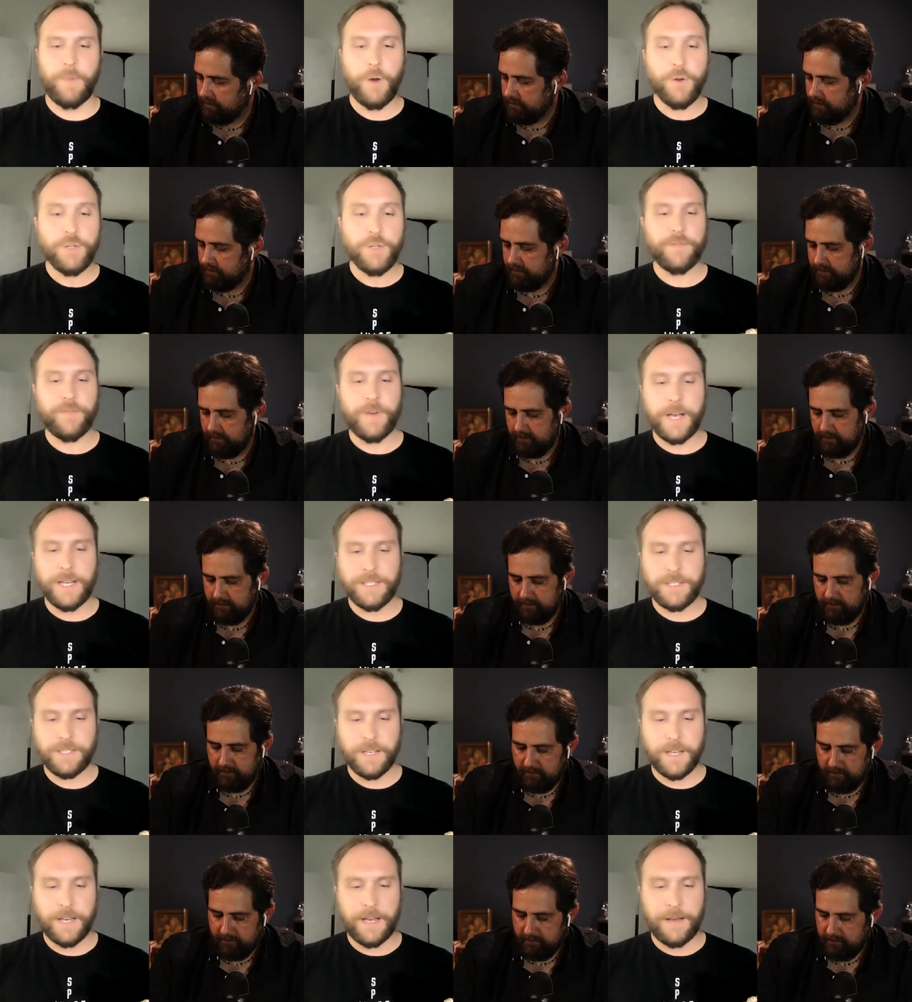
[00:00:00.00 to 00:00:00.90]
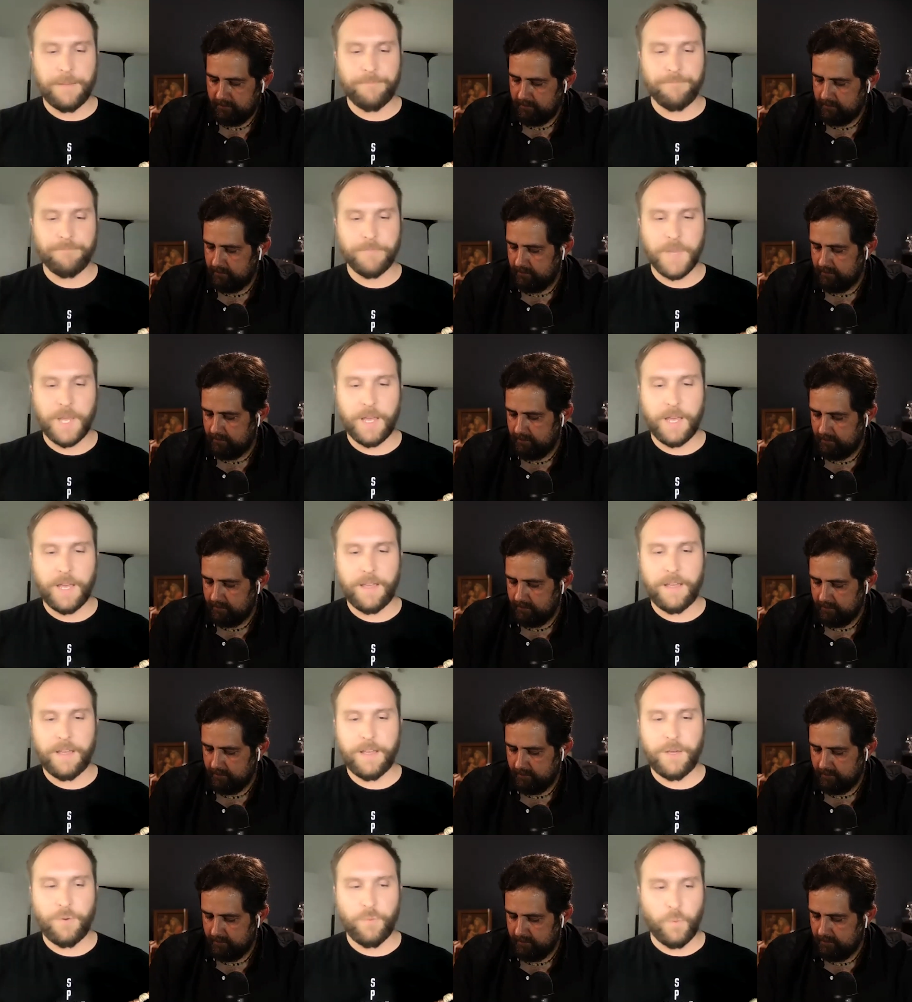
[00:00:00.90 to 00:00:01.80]
Speaker 1: Most of us
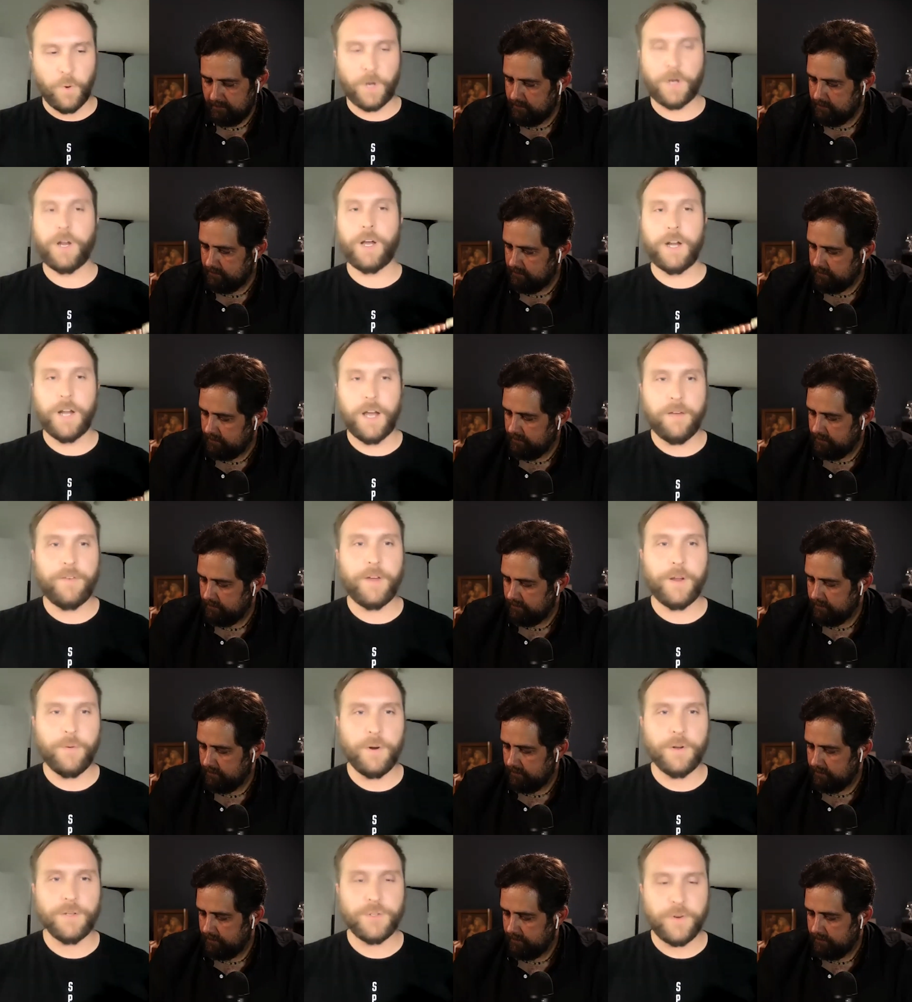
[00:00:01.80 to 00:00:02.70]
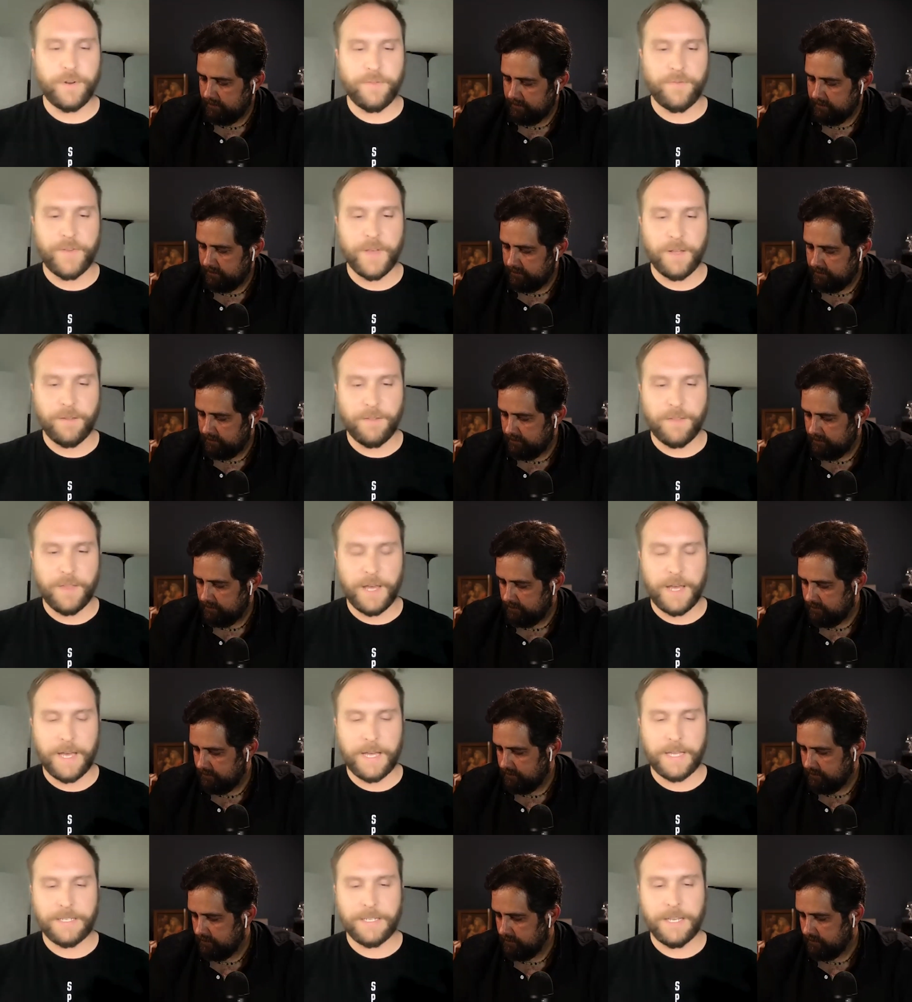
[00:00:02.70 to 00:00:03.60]
who work on Ave Rosary felt
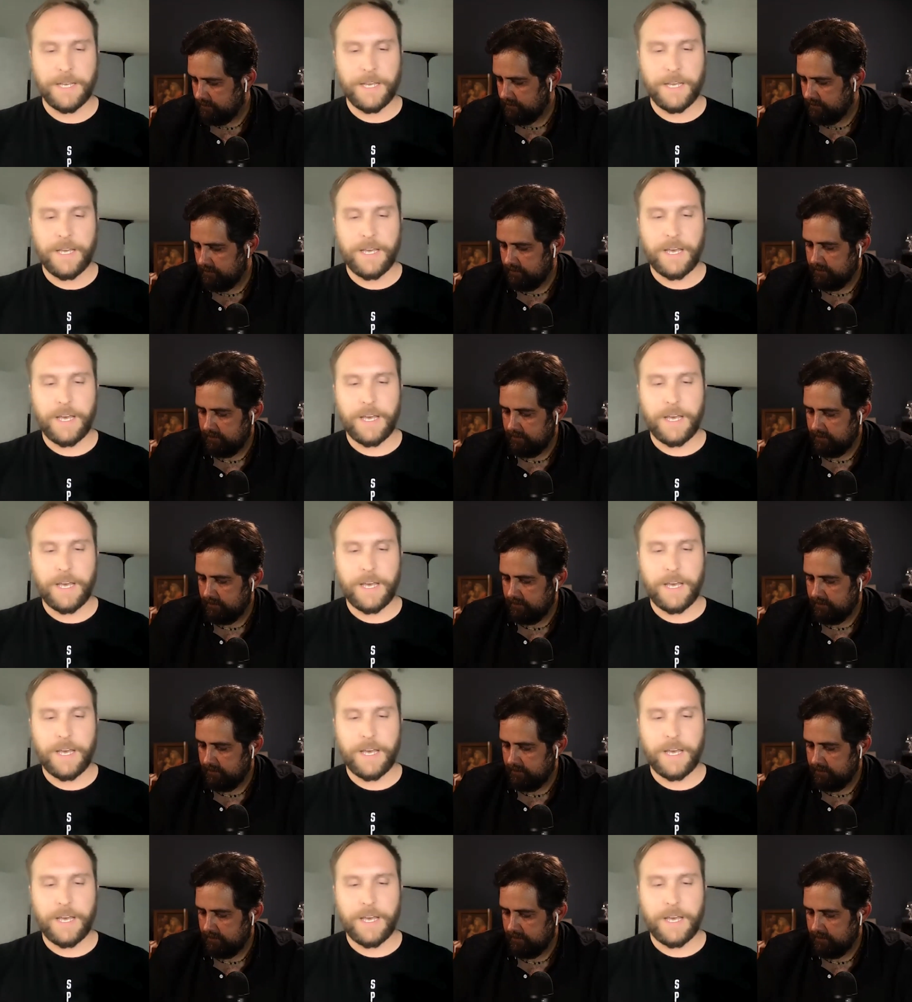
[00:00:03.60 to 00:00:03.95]
that